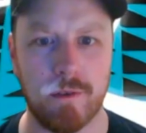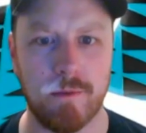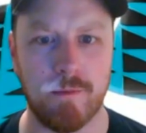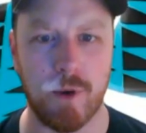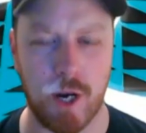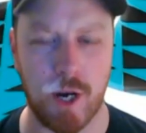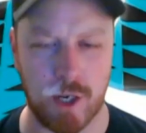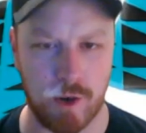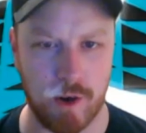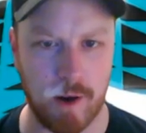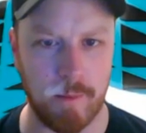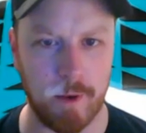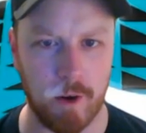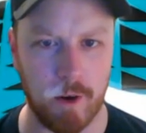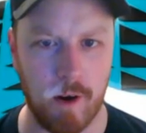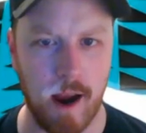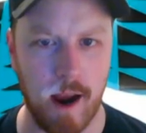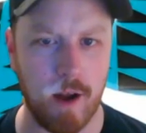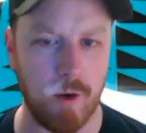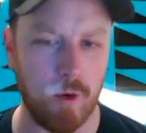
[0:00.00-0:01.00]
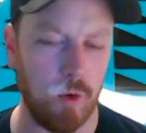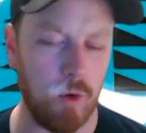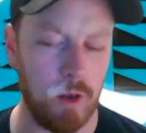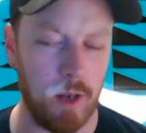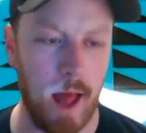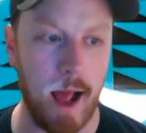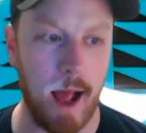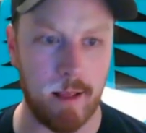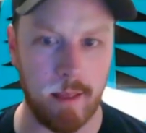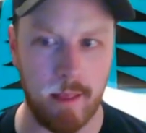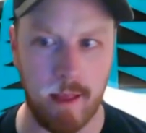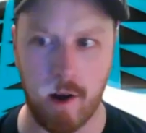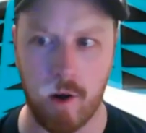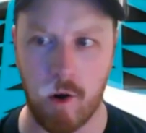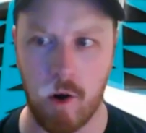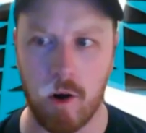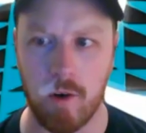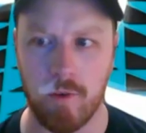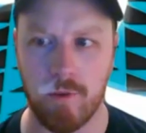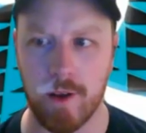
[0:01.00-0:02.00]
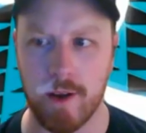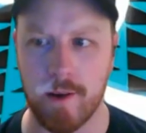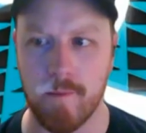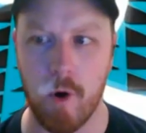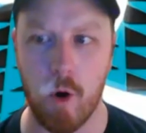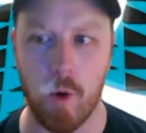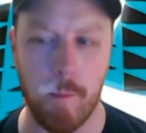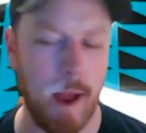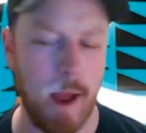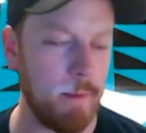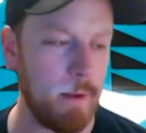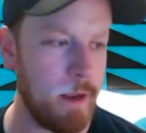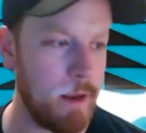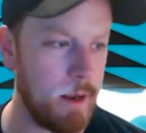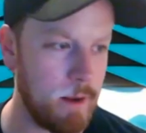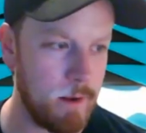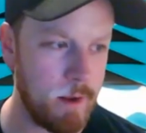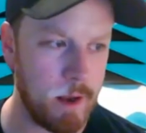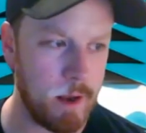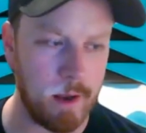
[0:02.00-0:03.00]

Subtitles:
pressure up the ground or lack thereof, and or maybe